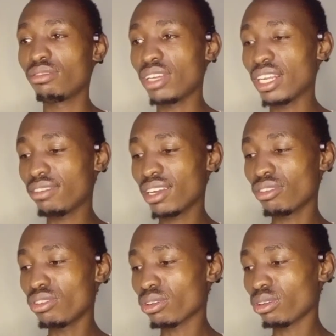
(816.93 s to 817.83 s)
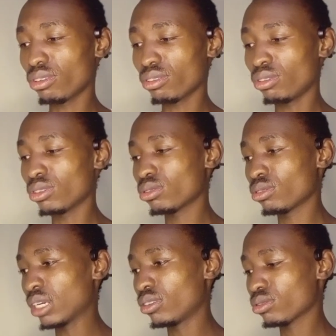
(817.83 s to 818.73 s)
Whenever you go wrong, also you
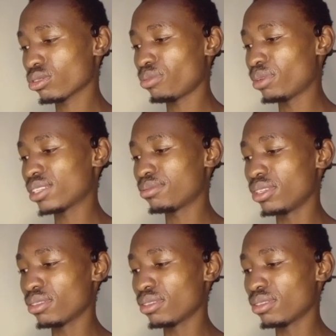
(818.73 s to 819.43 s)
can also comment